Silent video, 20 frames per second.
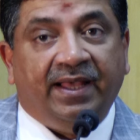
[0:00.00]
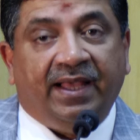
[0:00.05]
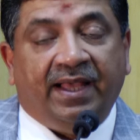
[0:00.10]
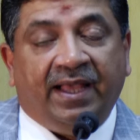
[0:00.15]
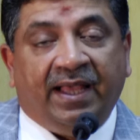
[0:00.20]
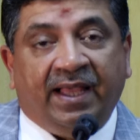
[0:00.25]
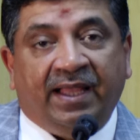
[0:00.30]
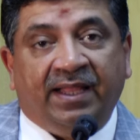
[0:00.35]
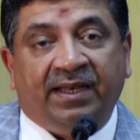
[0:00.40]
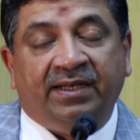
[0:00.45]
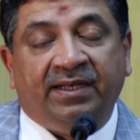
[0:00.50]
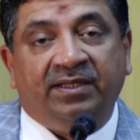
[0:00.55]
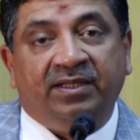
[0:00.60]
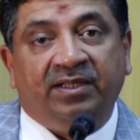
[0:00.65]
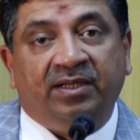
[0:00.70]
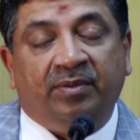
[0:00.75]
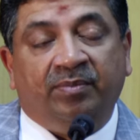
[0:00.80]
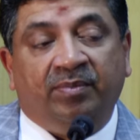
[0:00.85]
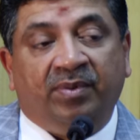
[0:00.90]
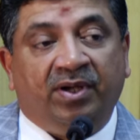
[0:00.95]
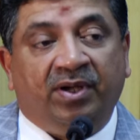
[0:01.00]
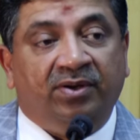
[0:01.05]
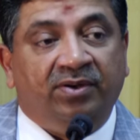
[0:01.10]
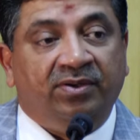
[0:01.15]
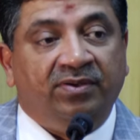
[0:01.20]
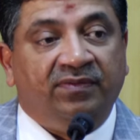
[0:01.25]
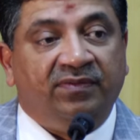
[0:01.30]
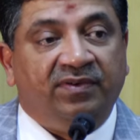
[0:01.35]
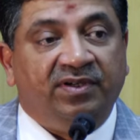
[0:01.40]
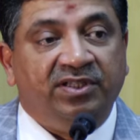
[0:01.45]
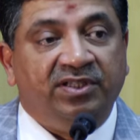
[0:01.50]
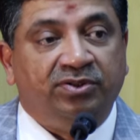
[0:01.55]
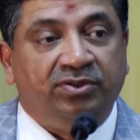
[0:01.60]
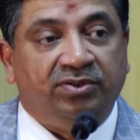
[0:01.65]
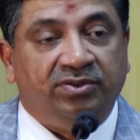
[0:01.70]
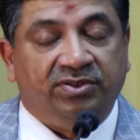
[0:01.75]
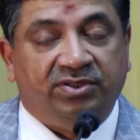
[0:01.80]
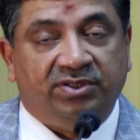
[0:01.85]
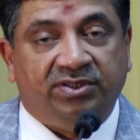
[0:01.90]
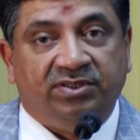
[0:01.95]
and the amount of
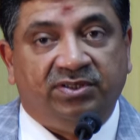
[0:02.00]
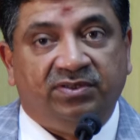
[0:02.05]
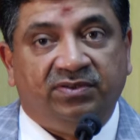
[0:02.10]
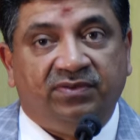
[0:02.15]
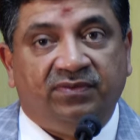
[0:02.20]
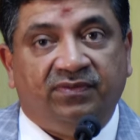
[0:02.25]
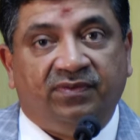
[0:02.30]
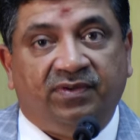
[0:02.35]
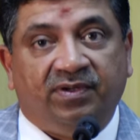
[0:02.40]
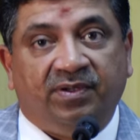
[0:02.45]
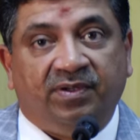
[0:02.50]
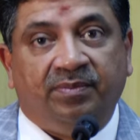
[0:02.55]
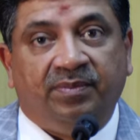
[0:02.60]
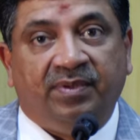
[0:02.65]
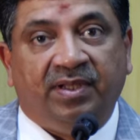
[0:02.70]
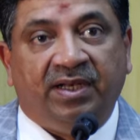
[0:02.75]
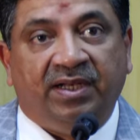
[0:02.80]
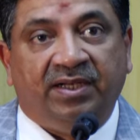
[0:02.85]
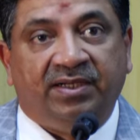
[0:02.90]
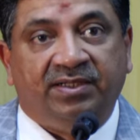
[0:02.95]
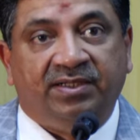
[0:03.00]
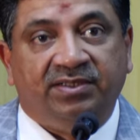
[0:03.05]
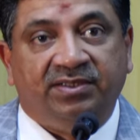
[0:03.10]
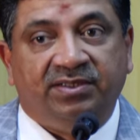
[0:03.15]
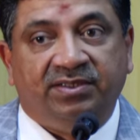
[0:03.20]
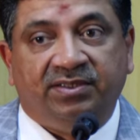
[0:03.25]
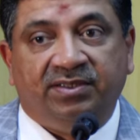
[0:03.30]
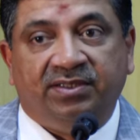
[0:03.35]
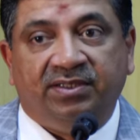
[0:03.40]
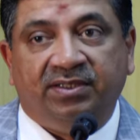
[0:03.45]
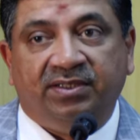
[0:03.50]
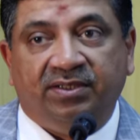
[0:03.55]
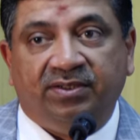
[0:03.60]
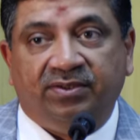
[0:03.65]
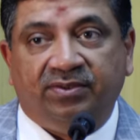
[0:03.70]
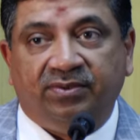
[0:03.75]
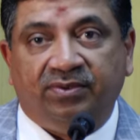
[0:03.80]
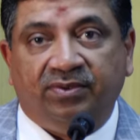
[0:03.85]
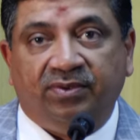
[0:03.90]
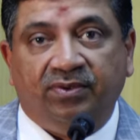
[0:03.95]
resources from electricity
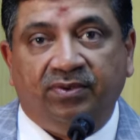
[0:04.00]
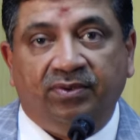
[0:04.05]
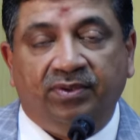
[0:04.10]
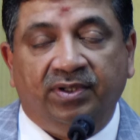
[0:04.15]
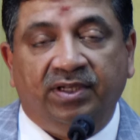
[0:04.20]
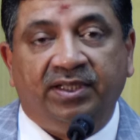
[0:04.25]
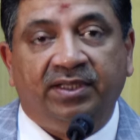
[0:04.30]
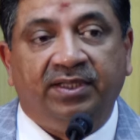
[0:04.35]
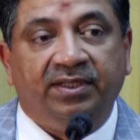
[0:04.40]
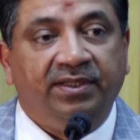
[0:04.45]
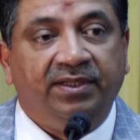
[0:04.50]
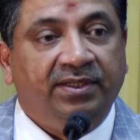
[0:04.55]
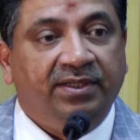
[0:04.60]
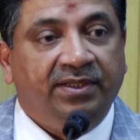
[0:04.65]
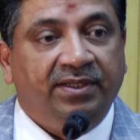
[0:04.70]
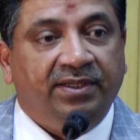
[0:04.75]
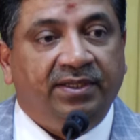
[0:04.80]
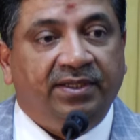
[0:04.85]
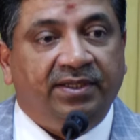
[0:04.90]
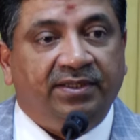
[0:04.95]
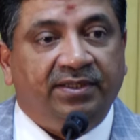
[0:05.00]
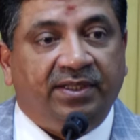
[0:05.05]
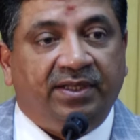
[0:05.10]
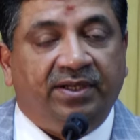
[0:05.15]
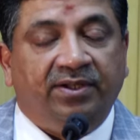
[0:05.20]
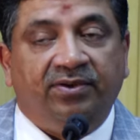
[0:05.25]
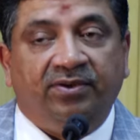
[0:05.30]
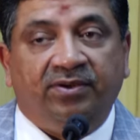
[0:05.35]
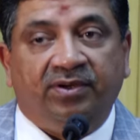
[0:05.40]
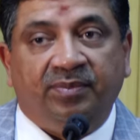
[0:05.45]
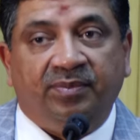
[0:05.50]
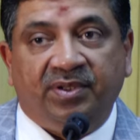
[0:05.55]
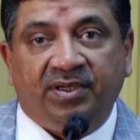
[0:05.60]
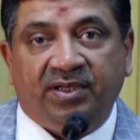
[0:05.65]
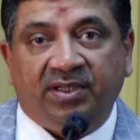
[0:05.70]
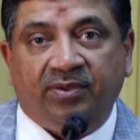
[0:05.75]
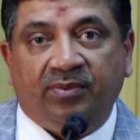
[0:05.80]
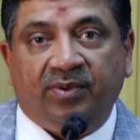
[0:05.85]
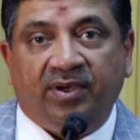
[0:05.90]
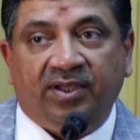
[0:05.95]
to cooling that are going to be
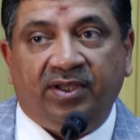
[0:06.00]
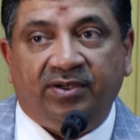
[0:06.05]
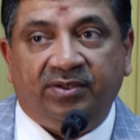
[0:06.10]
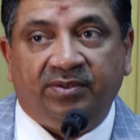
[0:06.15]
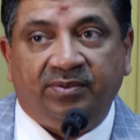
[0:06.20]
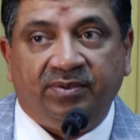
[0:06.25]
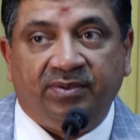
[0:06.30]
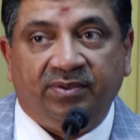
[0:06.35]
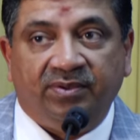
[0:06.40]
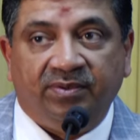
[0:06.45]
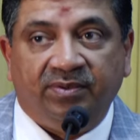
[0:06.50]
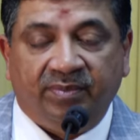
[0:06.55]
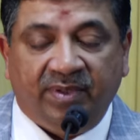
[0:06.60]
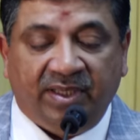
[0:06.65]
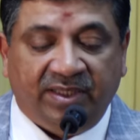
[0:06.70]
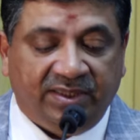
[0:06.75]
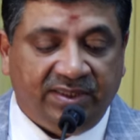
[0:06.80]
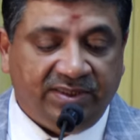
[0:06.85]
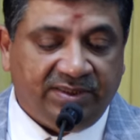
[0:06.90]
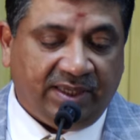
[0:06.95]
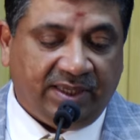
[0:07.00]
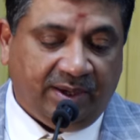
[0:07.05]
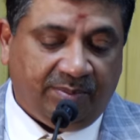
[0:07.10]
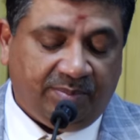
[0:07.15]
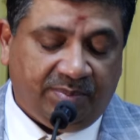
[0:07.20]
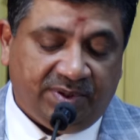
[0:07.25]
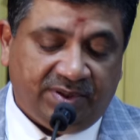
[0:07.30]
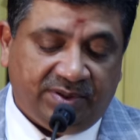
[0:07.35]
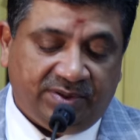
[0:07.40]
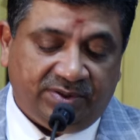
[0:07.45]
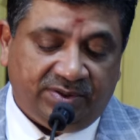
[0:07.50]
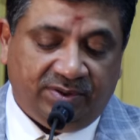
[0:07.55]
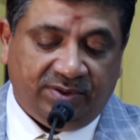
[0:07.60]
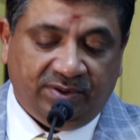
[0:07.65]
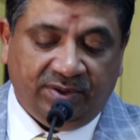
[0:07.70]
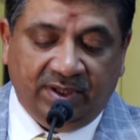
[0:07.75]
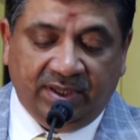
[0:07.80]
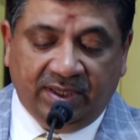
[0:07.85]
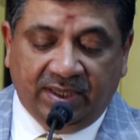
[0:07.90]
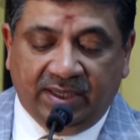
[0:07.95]
required to make this happen. So
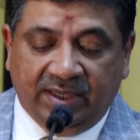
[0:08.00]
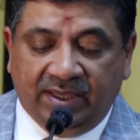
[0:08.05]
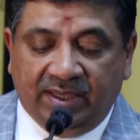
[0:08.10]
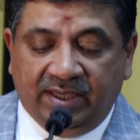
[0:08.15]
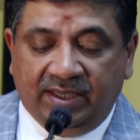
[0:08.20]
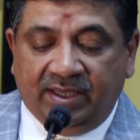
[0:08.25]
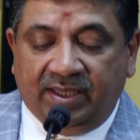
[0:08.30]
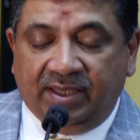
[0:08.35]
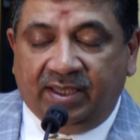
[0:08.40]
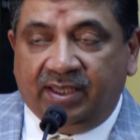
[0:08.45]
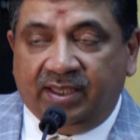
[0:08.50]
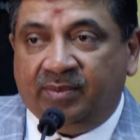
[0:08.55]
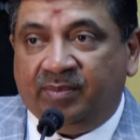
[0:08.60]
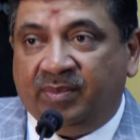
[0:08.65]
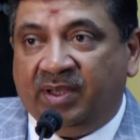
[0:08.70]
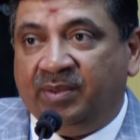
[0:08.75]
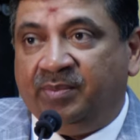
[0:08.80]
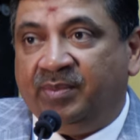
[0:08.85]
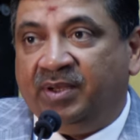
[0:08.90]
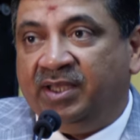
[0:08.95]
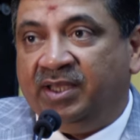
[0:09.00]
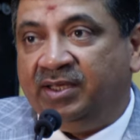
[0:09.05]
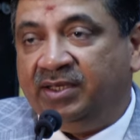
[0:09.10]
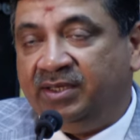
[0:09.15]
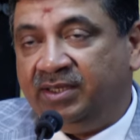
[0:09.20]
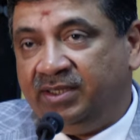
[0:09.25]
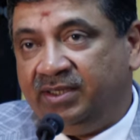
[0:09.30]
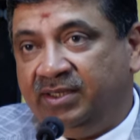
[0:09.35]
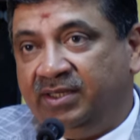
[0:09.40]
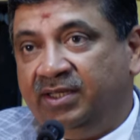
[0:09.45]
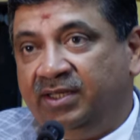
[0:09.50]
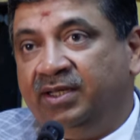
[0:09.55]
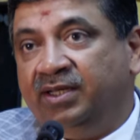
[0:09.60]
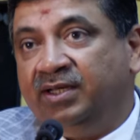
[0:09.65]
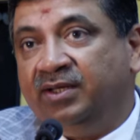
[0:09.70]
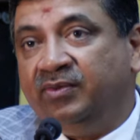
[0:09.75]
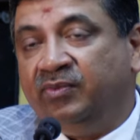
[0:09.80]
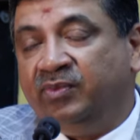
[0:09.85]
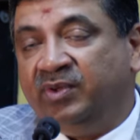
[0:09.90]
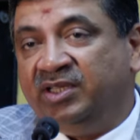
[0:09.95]
in my mind,
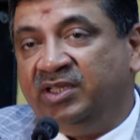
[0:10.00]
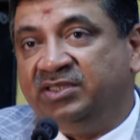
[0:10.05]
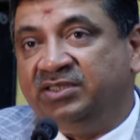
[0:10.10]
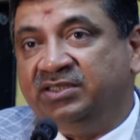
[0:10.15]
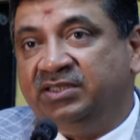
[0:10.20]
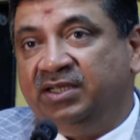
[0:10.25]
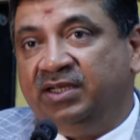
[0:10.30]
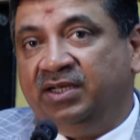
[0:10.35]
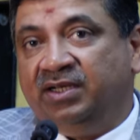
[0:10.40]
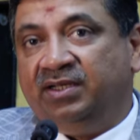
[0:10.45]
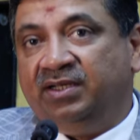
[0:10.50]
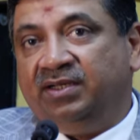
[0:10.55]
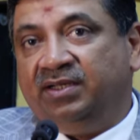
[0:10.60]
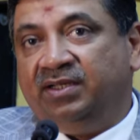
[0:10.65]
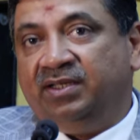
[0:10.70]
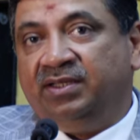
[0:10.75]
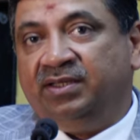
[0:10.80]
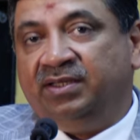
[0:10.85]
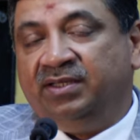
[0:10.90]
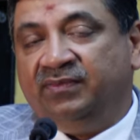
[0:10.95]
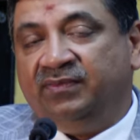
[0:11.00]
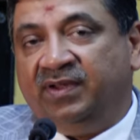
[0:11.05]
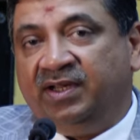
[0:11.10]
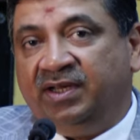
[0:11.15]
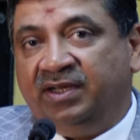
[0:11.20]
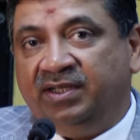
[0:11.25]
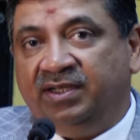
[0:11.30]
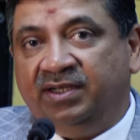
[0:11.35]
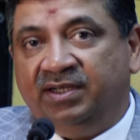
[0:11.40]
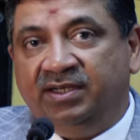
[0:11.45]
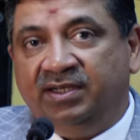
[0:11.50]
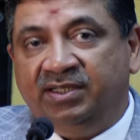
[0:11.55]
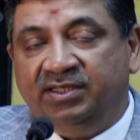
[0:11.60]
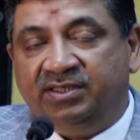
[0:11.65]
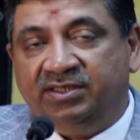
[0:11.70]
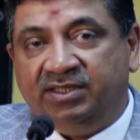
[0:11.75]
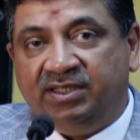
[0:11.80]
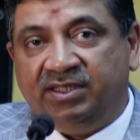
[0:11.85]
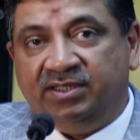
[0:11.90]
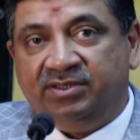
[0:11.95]
we are still in the very early
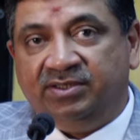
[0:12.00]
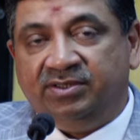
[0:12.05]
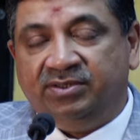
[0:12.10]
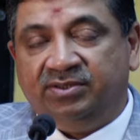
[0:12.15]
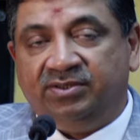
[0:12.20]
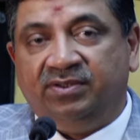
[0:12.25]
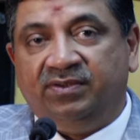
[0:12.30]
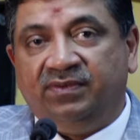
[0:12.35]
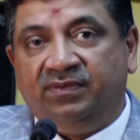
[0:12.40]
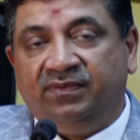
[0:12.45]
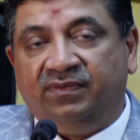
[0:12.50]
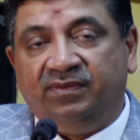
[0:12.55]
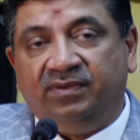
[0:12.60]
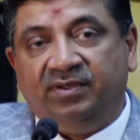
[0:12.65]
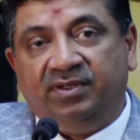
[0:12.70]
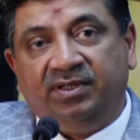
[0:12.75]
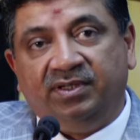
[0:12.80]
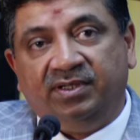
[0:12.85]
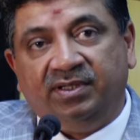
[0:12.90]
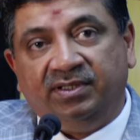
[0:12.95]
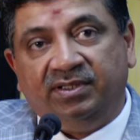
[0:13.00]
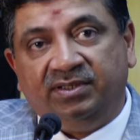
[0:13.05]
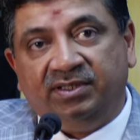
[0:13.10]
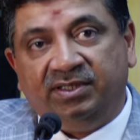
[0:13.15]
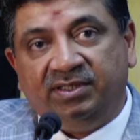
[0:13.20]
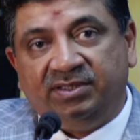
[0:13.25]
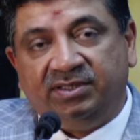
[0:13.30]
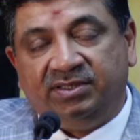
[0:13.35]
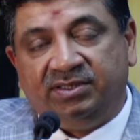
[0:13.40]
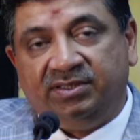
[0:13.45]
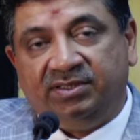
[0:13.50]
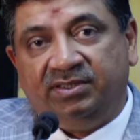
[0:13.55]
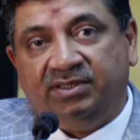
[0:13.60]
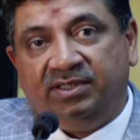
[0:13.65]
stages of this